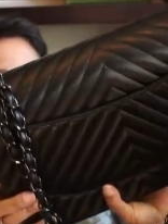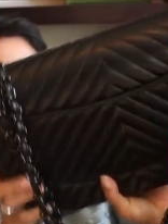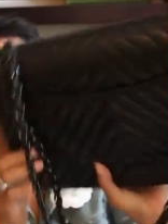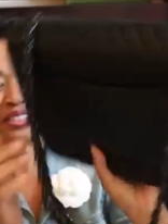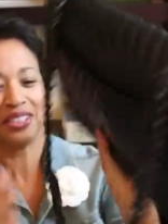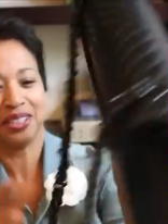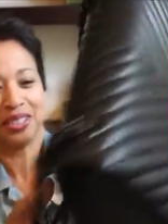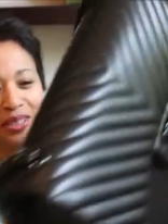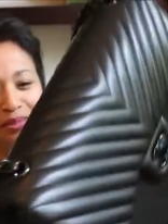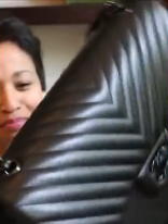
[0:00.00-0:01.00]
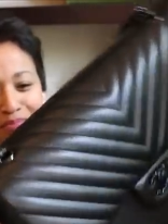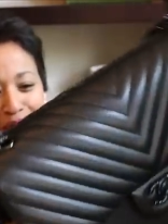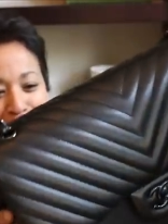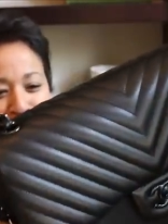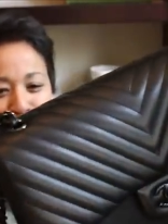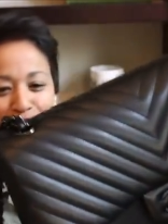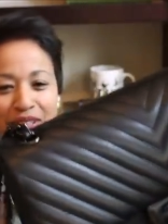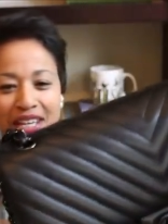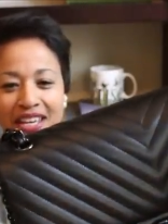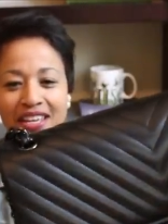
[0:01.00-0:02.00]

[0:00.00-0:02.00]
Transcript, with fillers: oh she's just beautiful.